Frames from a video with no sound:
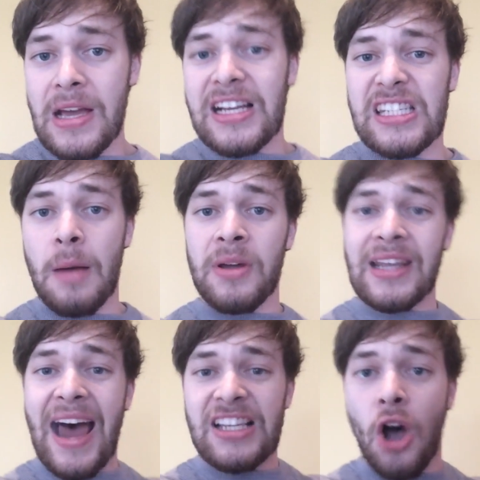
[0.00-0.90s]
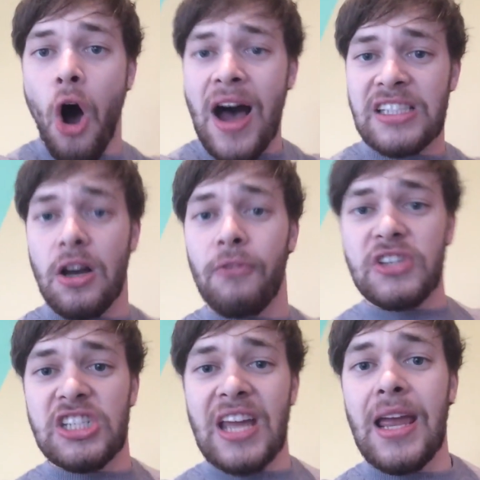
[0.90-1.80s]
Because someone that has high
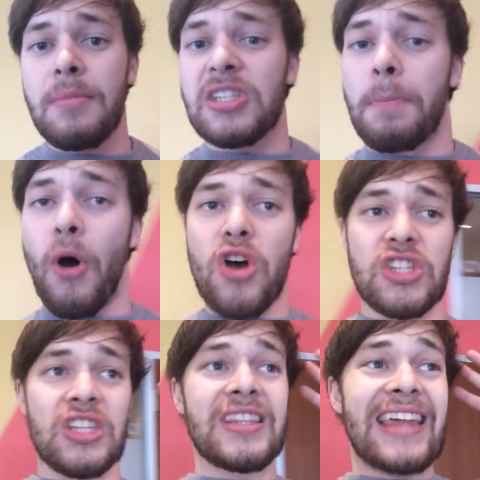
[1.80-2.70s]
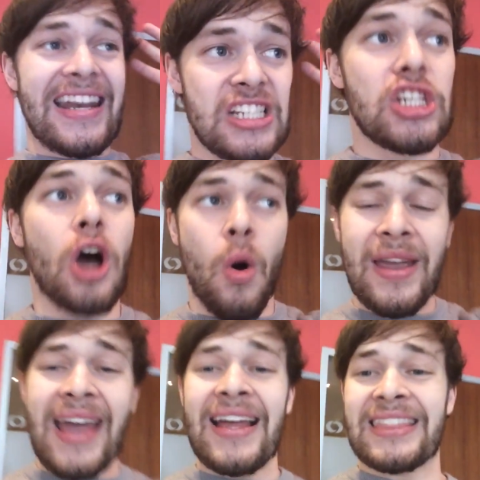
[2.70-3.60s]
self-esteem is a person that is
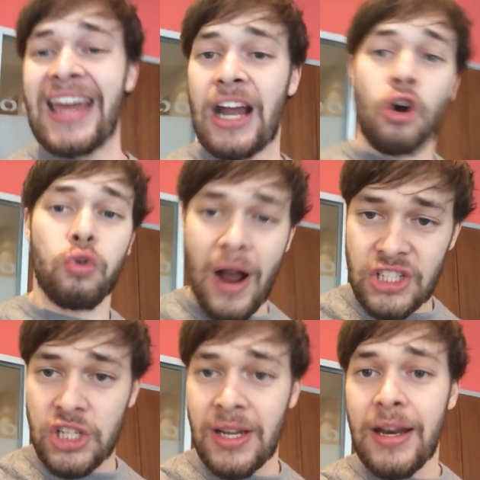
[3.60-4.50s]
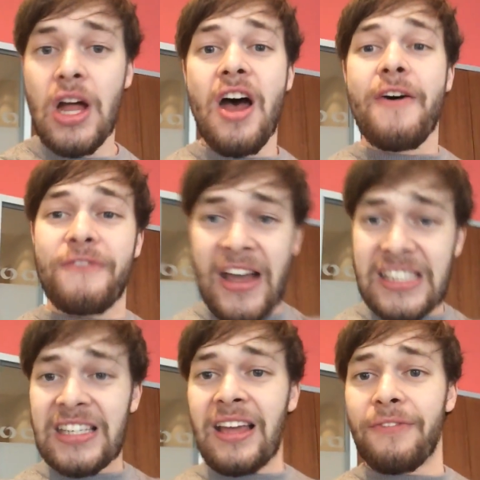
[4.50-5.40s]
going out there, crushing it,
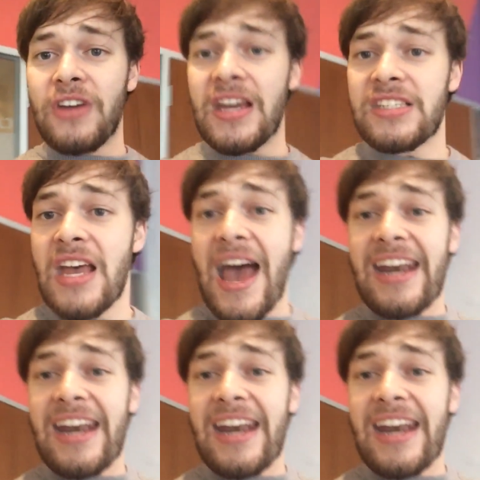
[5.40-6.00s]
facing their fears,